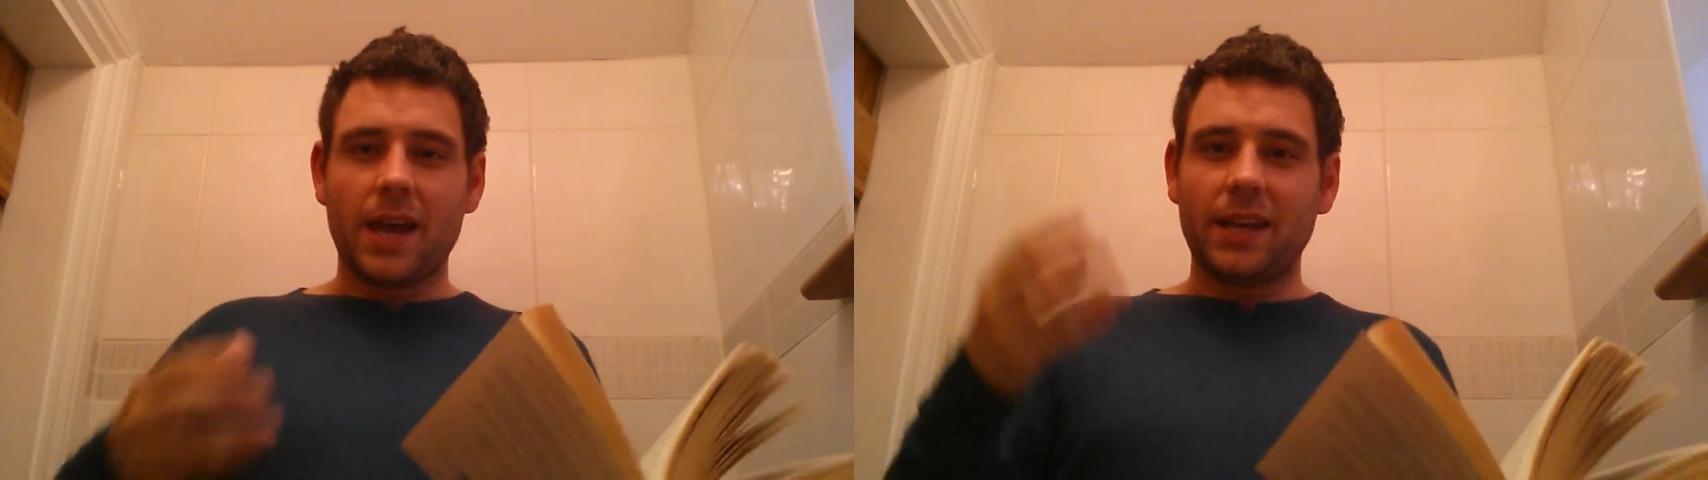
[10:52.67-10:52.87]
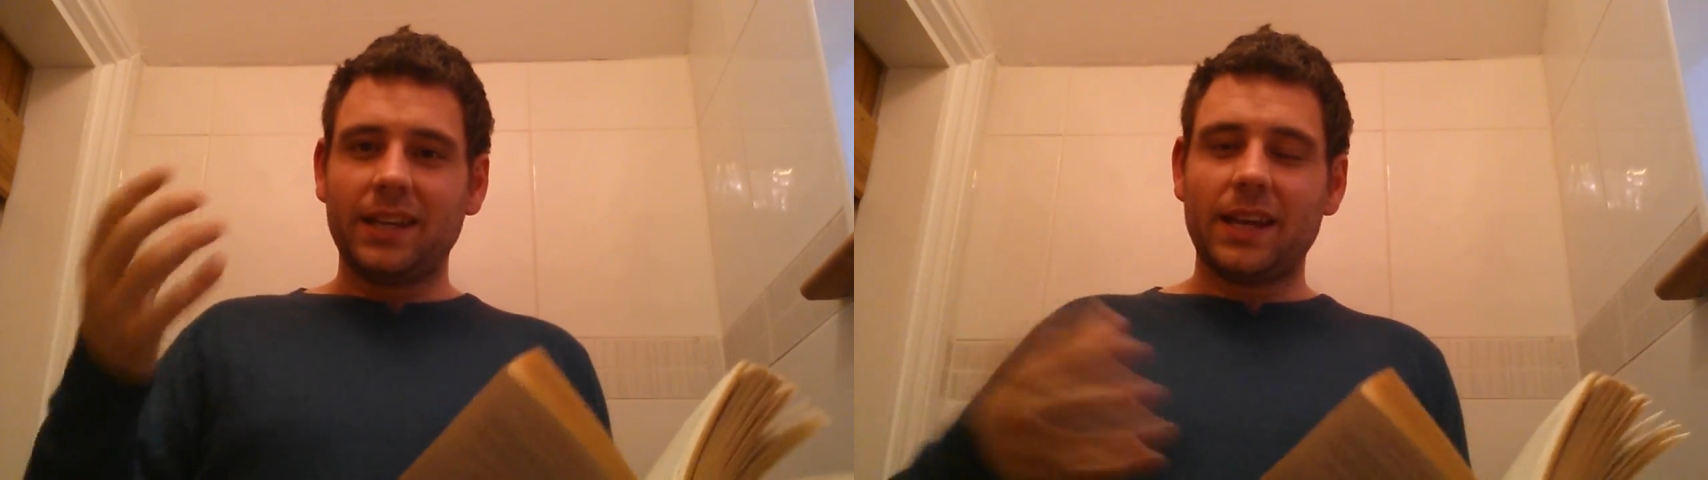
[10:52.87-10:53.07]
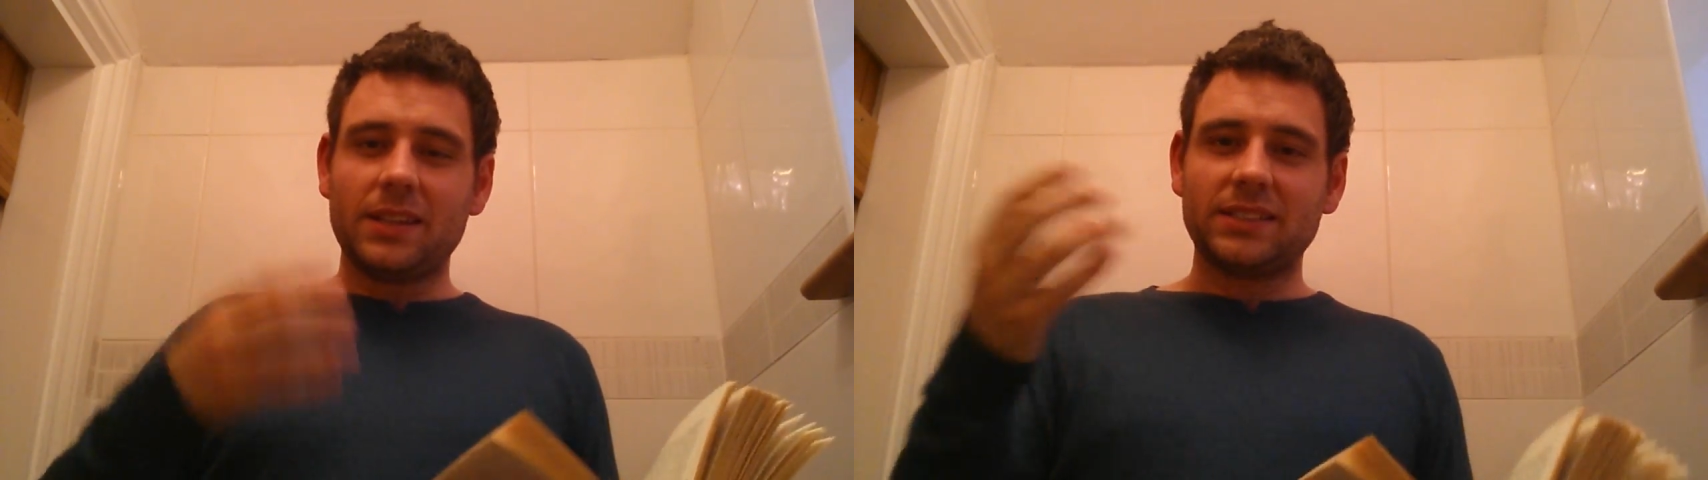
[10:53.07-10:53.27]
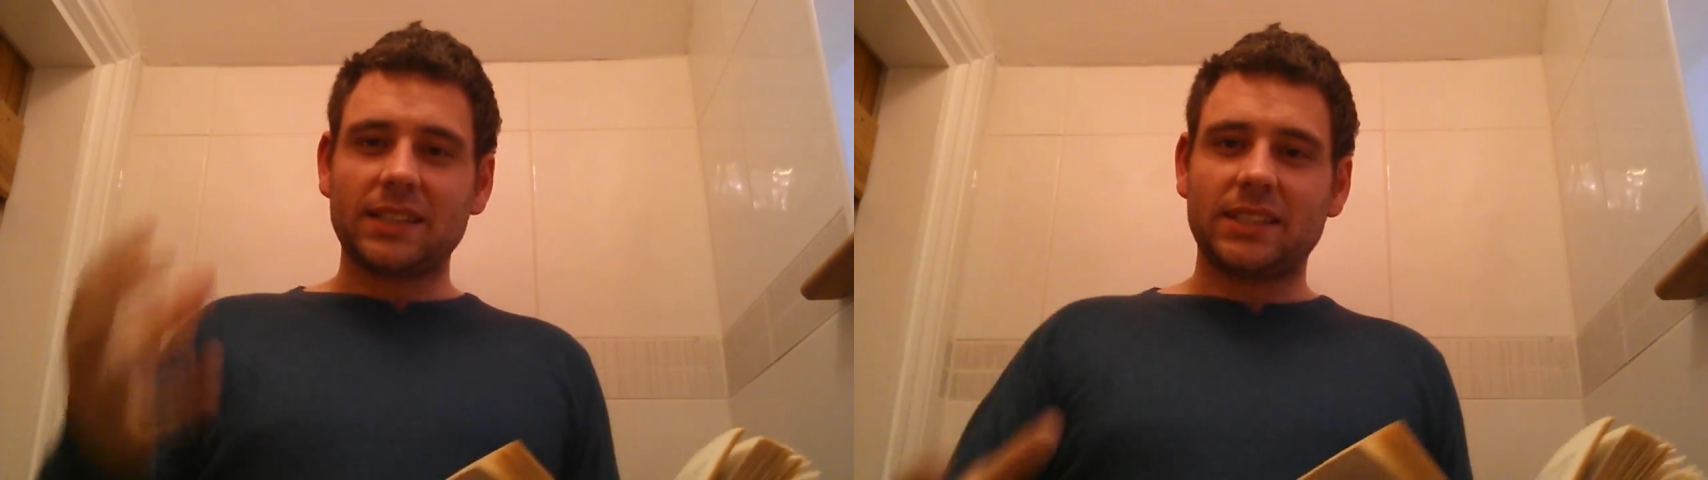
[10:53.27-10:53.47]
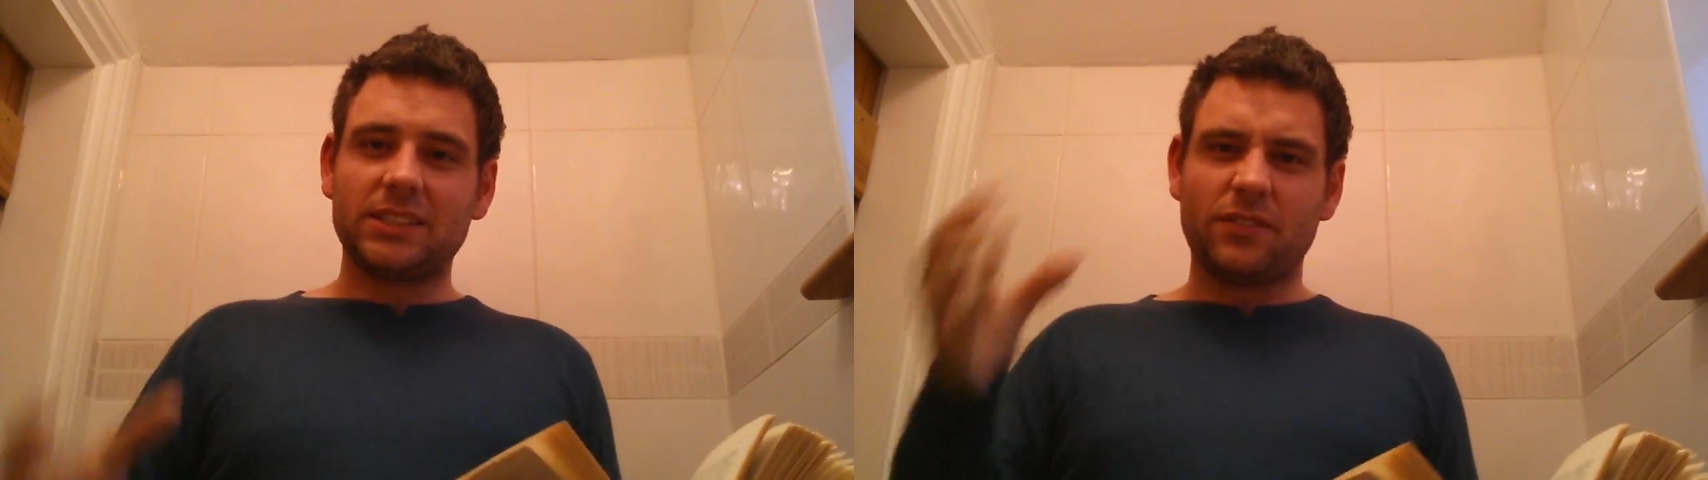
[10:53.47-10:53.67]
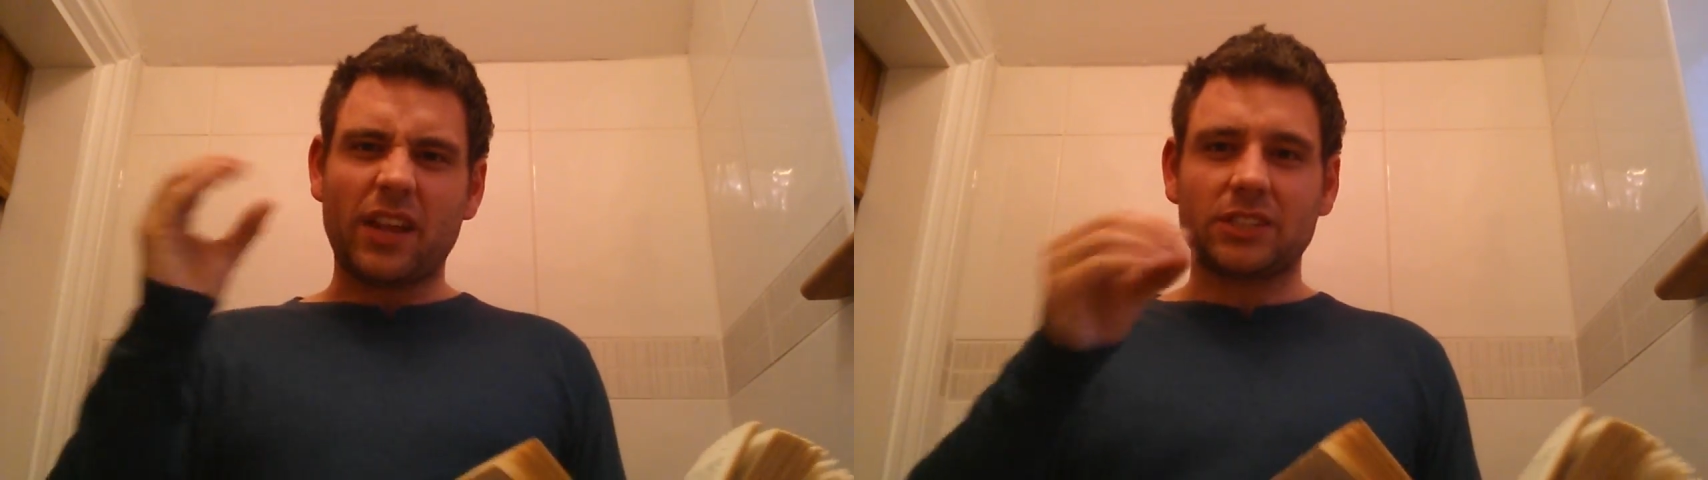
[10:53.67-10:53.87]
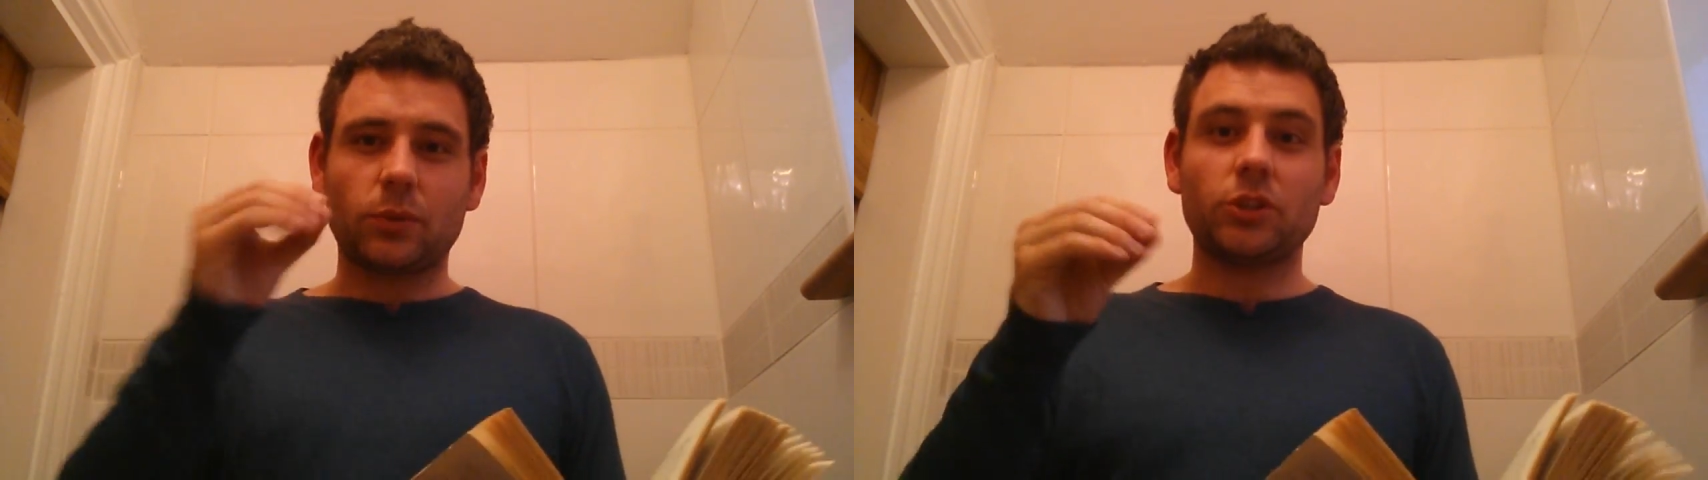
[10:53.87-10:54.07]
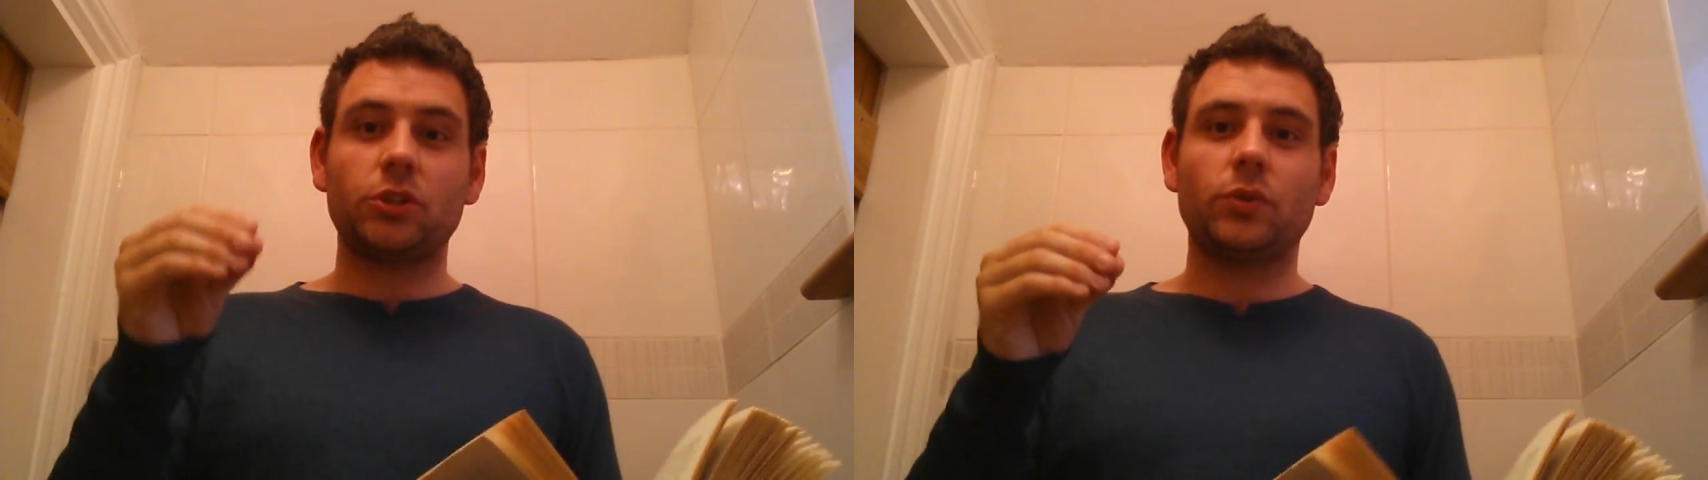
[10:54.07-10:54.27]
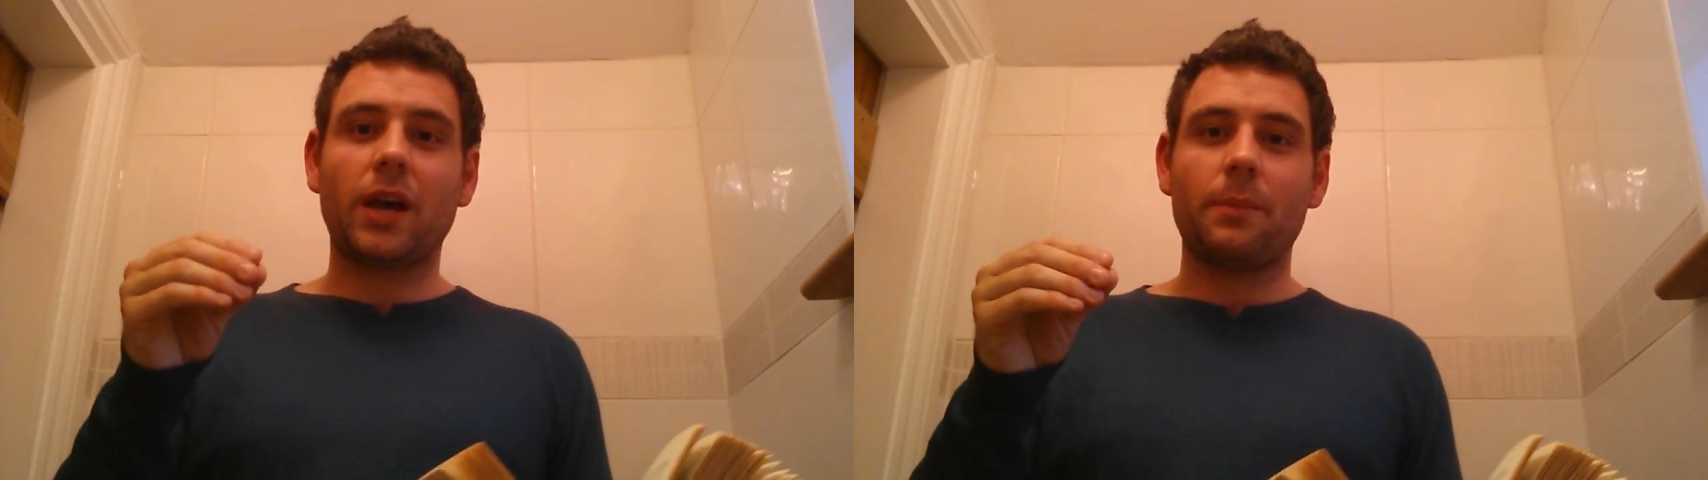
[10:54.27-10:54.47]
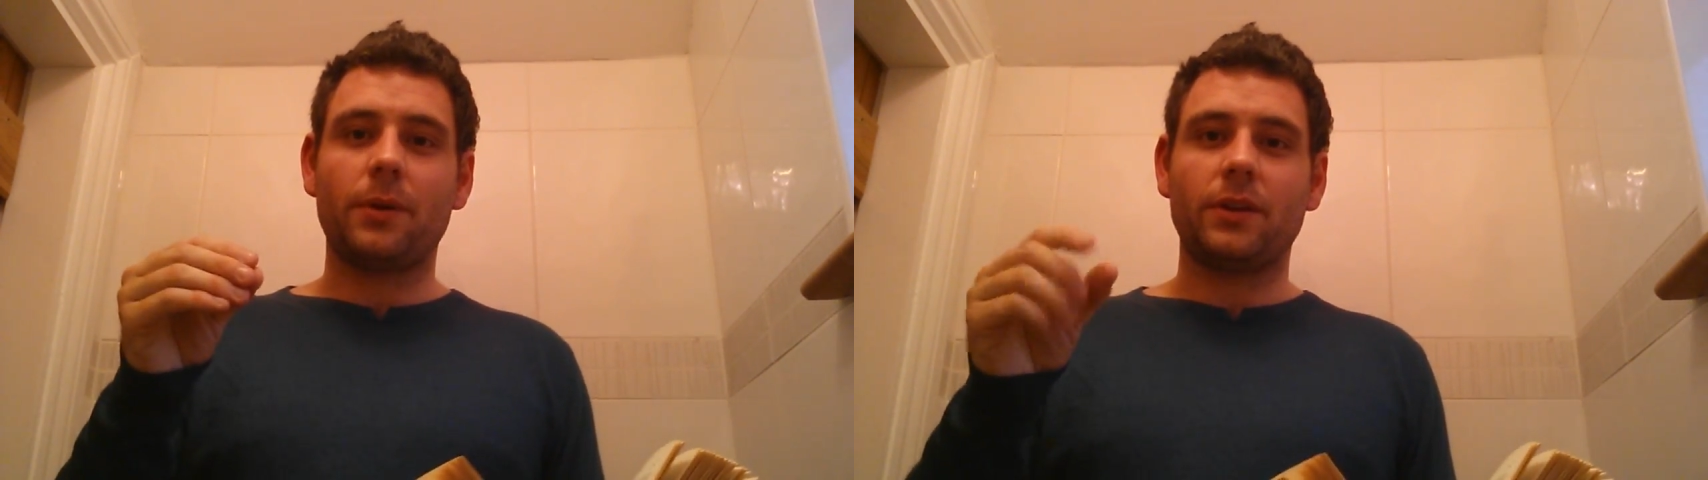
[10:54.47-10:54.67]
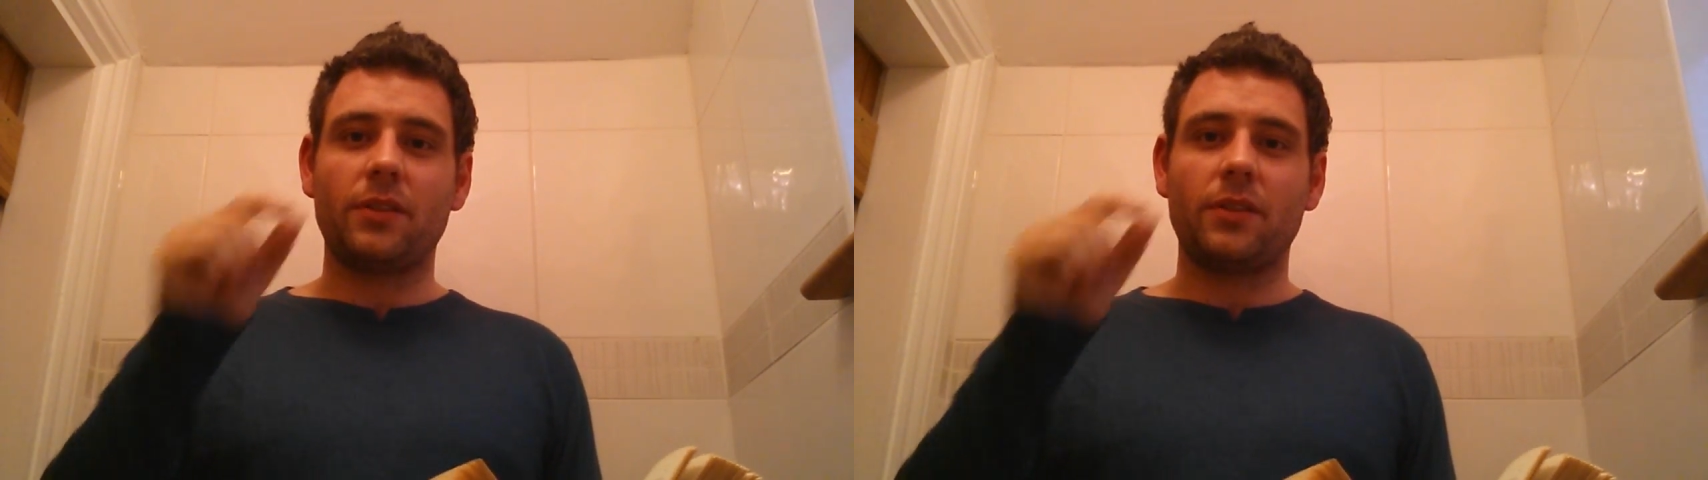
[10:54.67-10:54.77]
And again, there's that sense of that's what should happen.